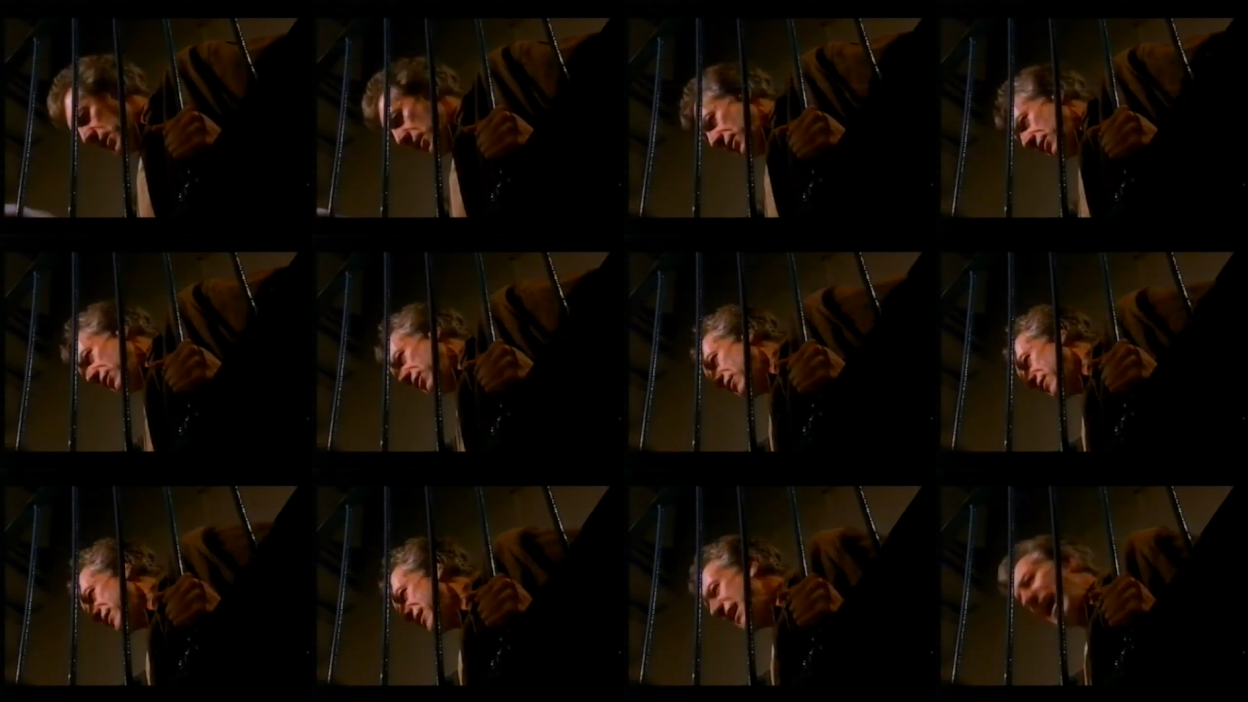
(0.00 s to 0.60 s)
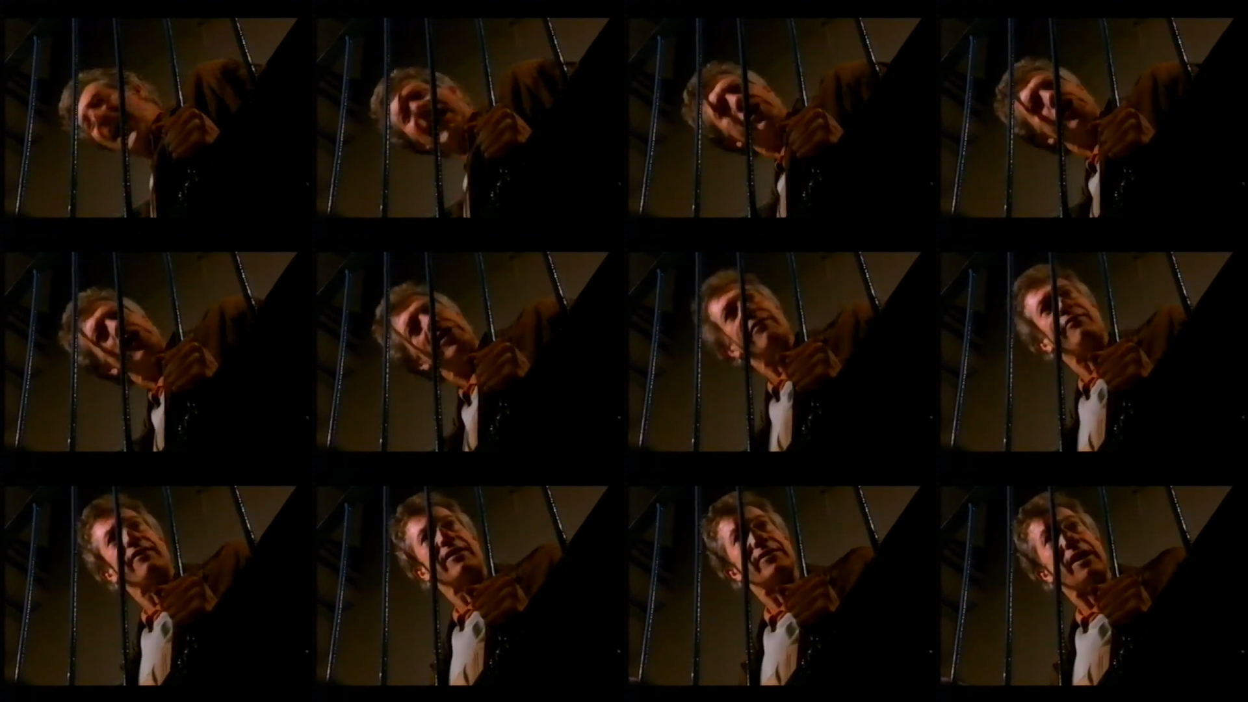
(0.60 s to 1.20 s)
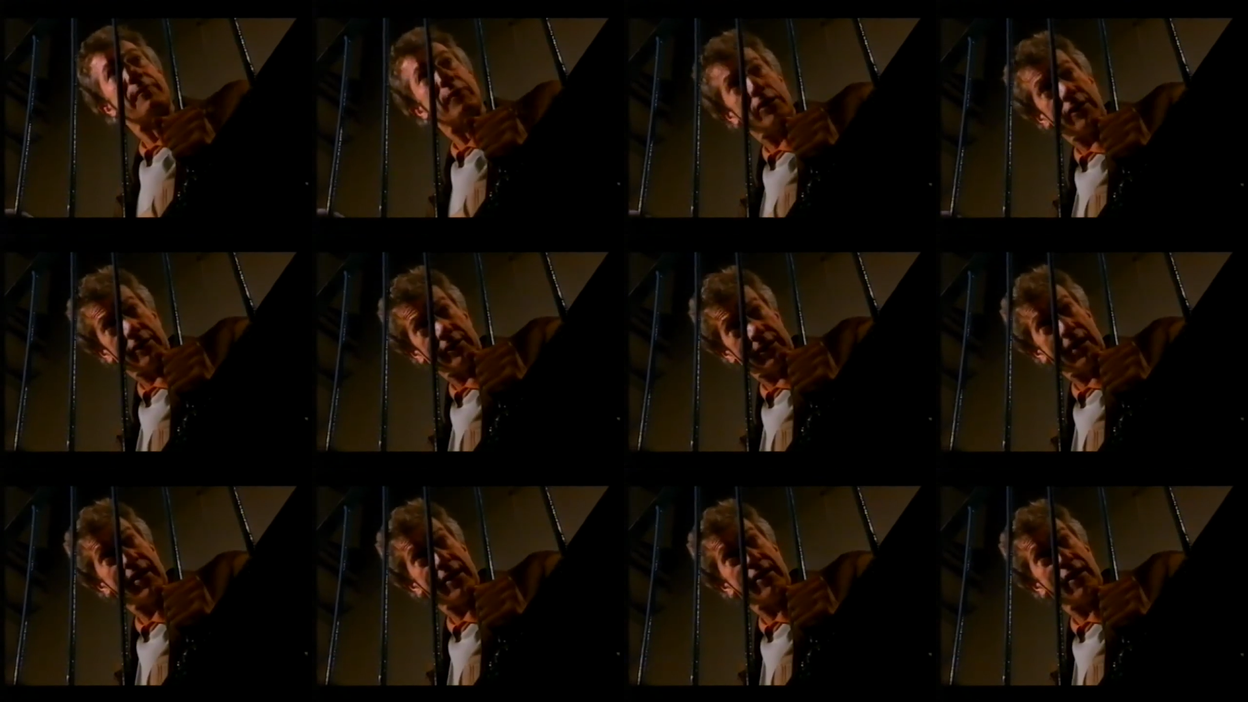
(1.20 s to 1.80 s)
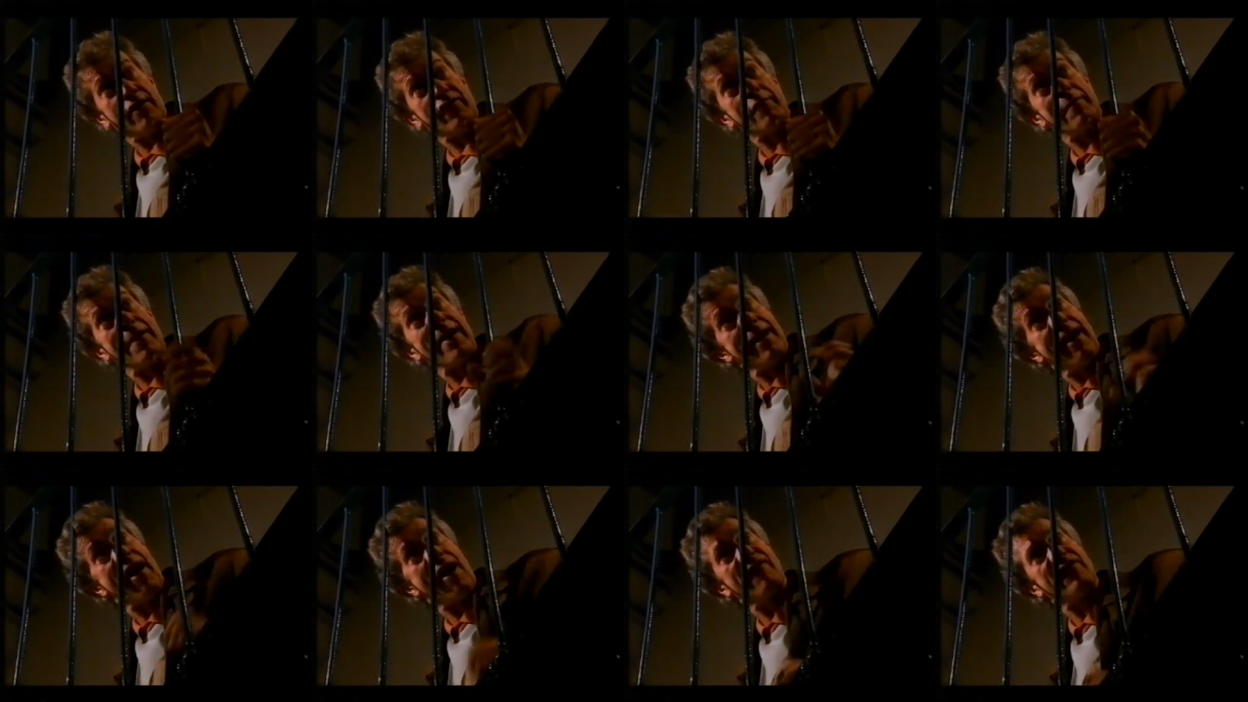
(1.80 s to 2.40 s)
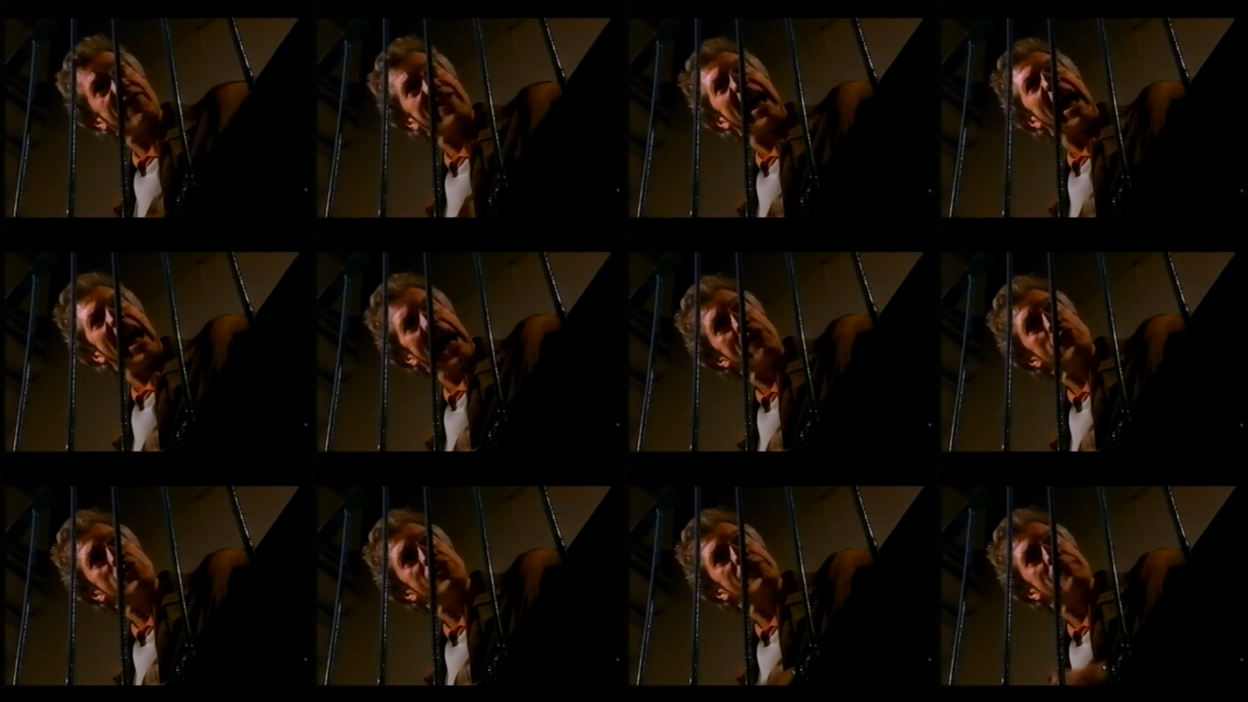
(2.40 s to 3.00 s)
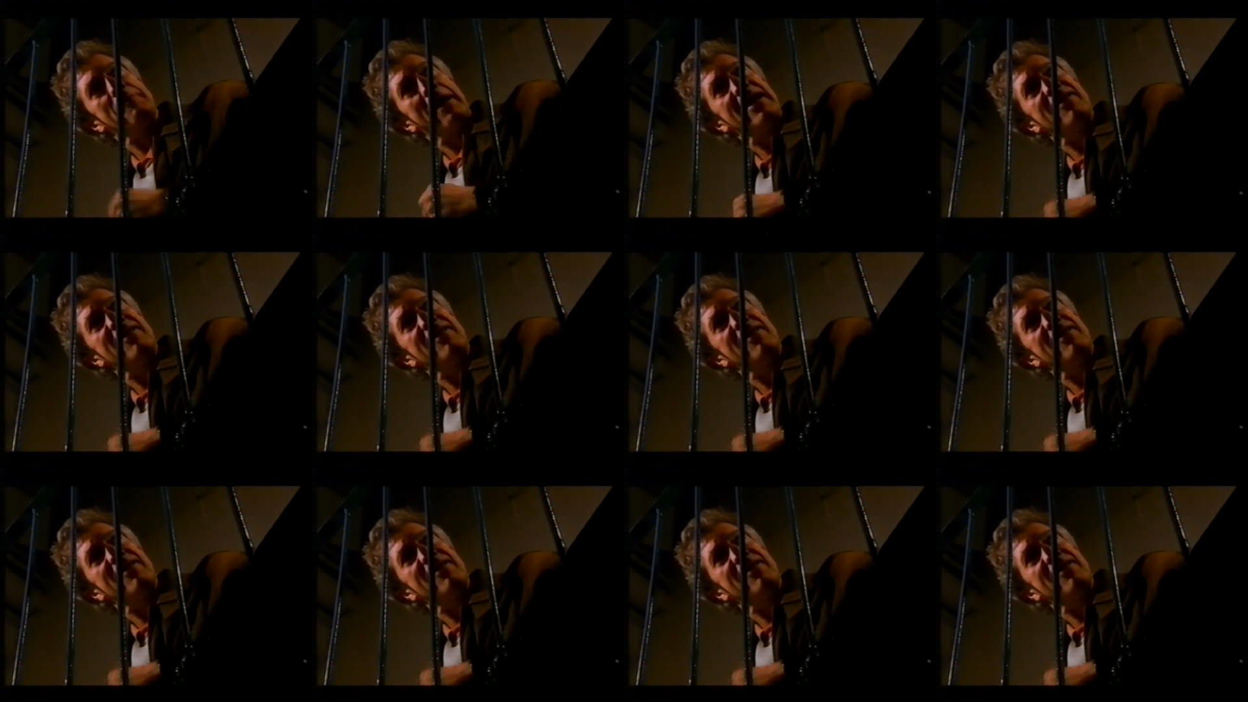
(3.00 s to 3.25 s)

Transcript: (no speaker visible)